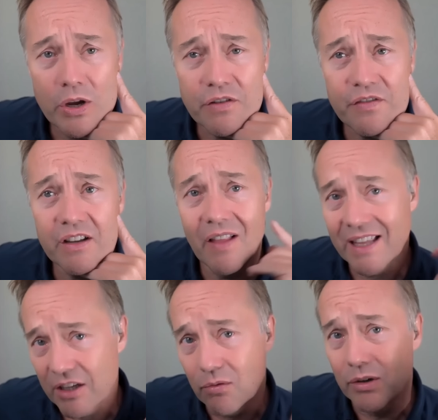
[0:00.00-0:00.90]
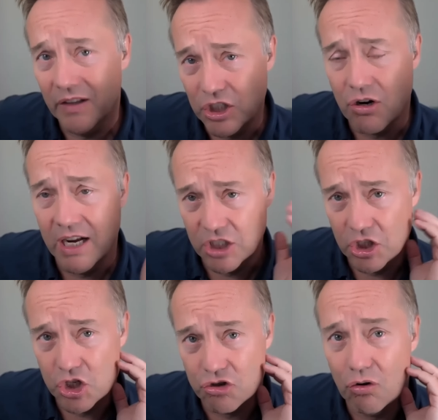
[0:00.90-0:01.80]
where you feel like they're really trying
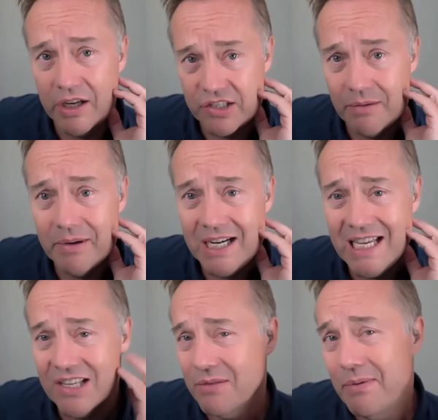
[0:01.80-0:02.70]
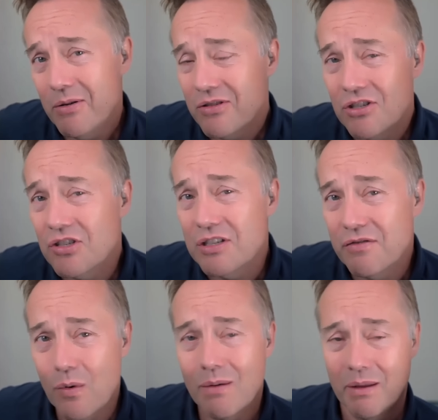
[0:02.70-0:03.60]
to destroy somebody as opposed to
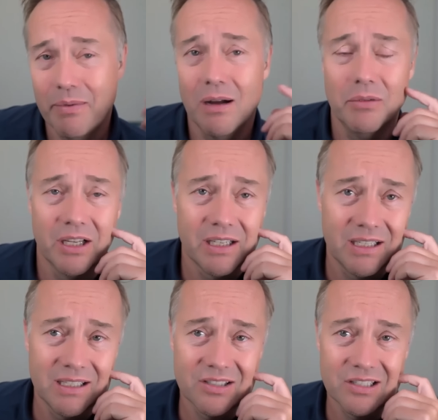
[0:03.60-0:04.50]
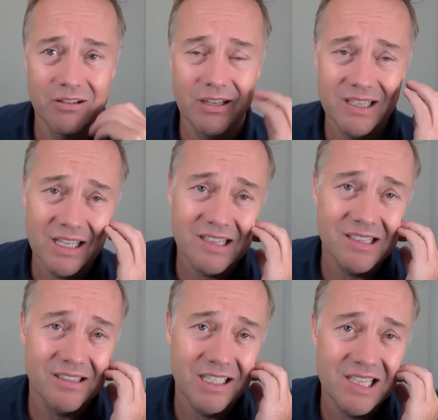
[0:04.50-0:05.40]
just inform the public. And so it's,
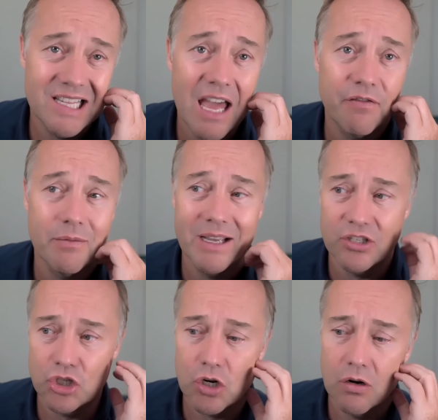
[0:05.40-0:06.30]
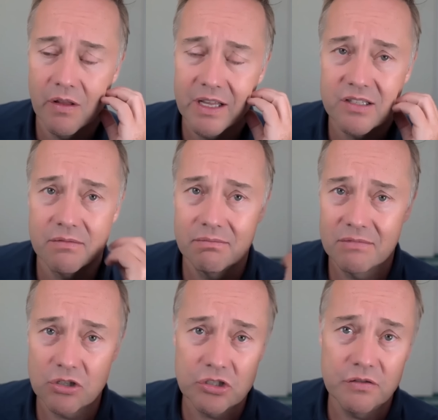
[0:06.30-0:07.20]
it's, it's sad for me as a journalist.
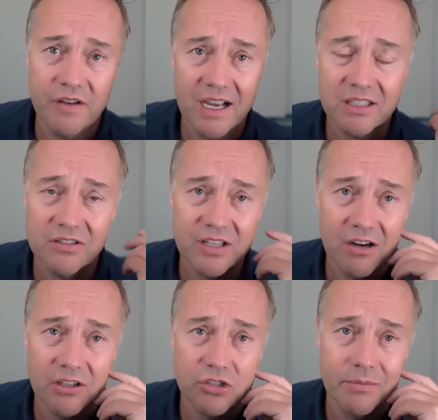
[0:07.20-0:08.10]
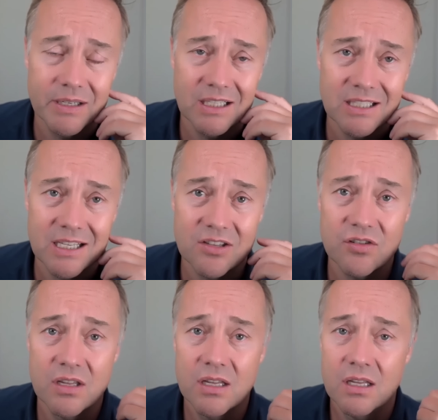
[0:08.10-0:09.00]
There's two factors that are contributing to
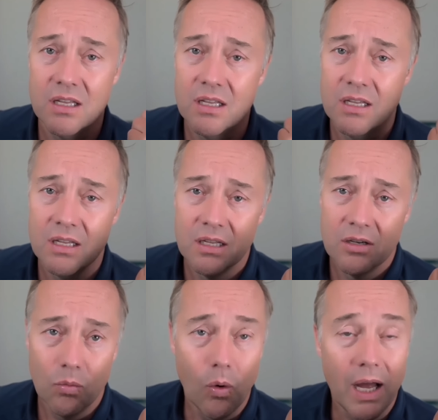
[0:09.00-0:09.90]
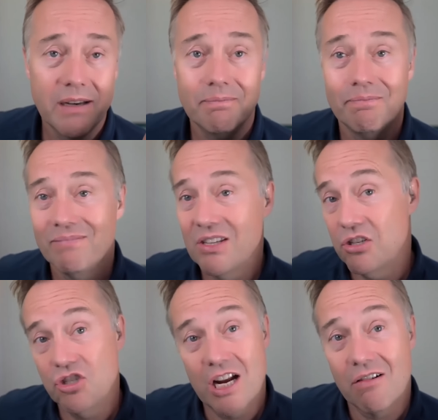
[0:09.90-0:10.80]
this. One,
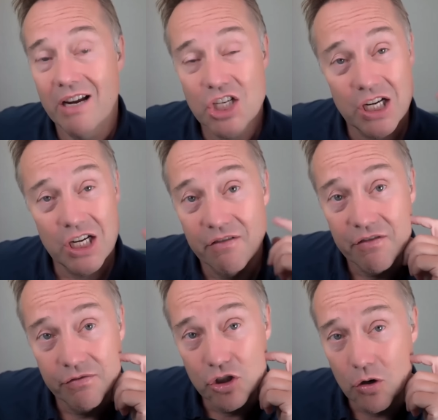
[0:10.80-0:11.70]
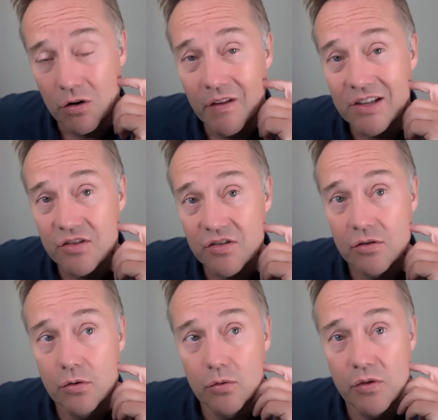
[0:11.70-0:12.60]
there's a generation of
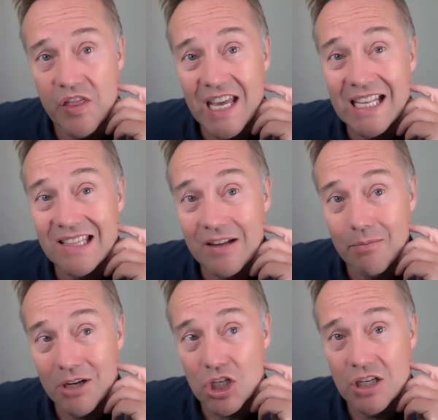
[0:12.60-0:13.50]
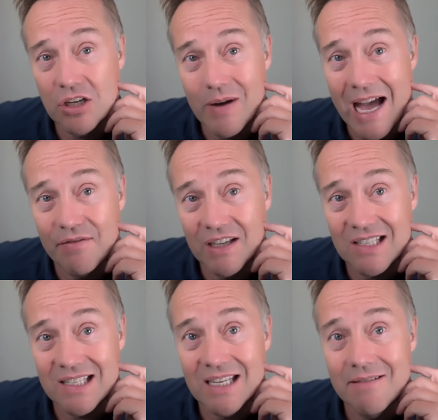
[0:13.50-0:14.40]
journalists who think it's their mission to do
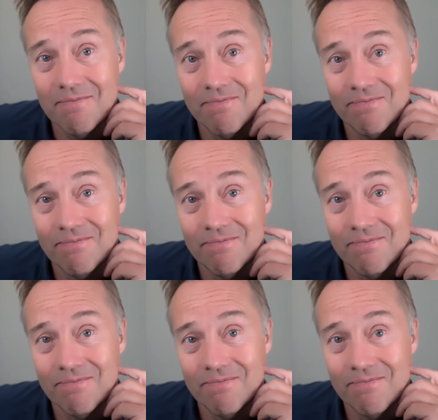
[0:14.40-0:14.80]
advocacy,